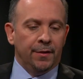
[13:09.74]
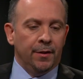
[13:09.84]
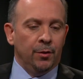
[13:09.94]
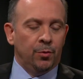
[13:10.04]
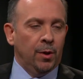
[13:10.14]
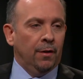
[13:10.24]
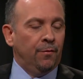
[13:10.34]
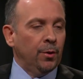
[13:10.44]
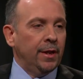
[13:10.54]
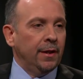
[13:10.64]
is the new 12.
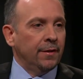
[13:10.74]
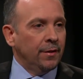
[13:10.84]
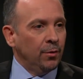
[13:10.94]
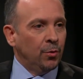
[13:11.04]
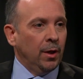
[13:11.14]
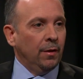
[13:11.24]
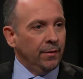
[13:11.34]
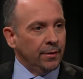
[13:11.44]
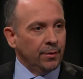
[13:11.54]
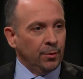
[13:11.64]
14 is the new
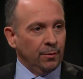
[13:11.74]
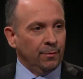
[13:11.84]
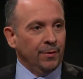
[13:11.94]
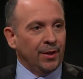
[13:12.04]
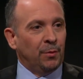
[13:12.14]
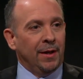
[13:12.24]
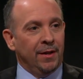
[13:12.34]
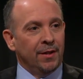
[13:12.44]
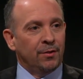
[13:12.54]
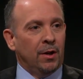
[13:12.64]
12 is a sort of nice way to
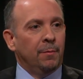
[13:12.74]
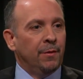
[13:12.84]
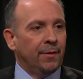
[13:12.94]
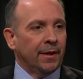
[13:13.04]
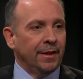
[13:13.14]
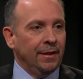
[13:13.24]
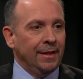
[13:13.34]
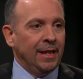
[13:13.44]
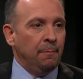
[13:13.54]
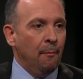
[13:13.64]
describe the fact that you
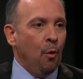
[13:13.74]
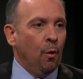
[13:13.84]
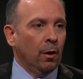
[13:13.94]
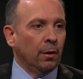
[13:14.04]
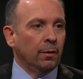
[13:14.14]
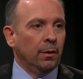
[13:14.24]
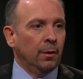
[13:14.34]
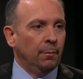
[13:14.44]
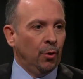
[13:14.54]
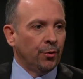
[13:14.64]
need more
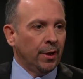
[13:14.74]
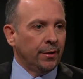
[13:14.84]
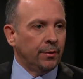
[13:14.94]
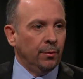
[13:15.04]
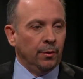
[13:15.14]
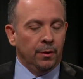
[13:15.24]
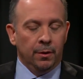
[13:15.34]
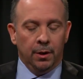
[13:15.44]
post-high school